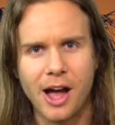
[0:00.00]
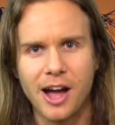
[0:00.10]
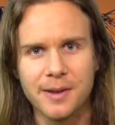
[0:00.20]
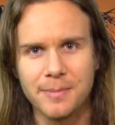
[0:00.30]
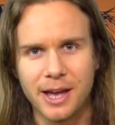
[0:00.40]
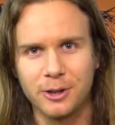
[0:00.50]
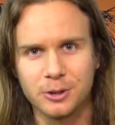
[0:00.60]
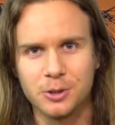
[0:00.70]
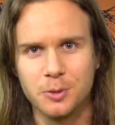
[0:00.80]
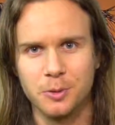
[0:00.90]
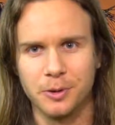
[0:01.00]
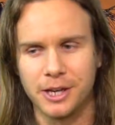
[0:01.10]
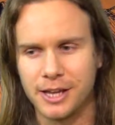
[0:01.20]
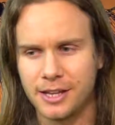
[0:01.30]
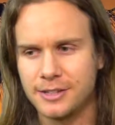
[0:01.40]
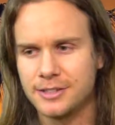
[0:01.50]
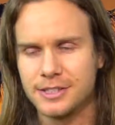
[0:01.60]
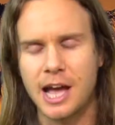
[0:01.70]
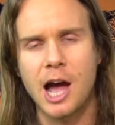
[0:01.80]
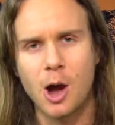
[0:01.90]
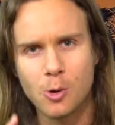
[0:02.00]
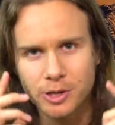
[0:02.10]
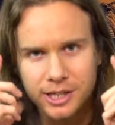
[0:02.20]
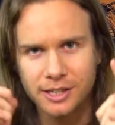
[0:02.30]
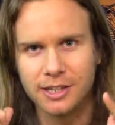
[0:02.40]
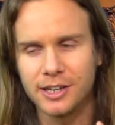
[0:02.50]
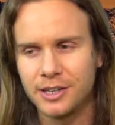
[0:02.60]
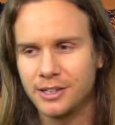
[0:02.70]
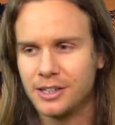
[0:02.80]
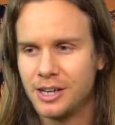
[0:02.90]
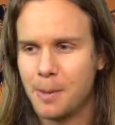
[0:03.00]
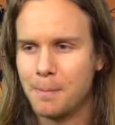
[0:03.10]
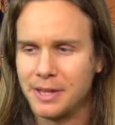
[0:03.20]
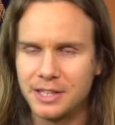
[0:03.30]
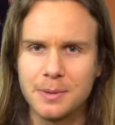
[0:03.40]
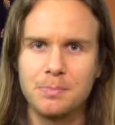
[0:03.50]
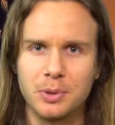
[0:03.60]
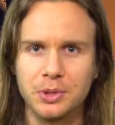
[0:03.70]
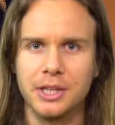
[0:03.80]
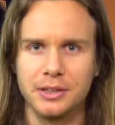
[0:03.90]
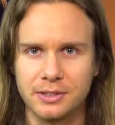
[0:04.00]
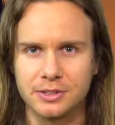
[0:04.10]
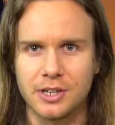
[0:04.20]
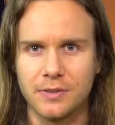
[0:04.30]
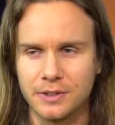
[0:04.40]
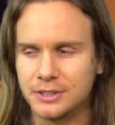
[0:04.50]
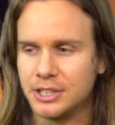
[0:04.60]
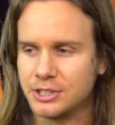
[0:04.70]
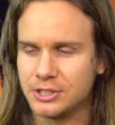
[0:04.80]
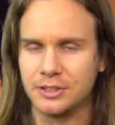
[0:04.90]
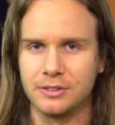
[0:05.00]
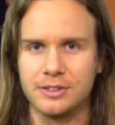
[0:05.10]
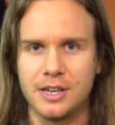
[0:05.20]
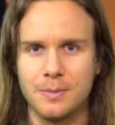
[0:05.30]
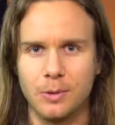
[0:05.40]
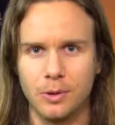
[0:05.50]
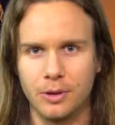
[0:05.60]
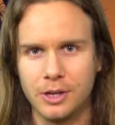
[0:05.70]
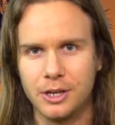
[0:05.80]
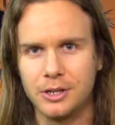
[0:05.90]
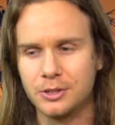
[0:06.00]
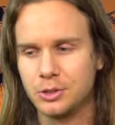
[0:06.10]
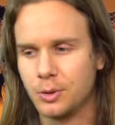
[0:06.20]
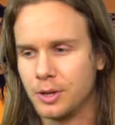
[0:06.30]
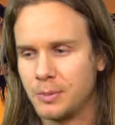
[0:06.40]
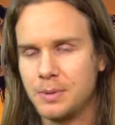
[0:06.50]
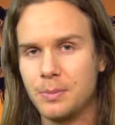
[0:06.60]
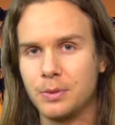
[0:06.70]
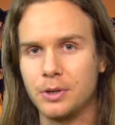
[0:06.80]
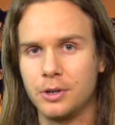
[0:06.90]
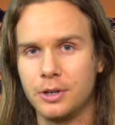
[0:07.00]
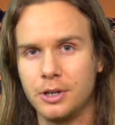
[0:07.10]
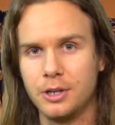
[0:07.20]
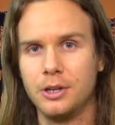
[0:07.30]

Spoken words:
I matter too, and how can I manipulate this conversation at the table so that people are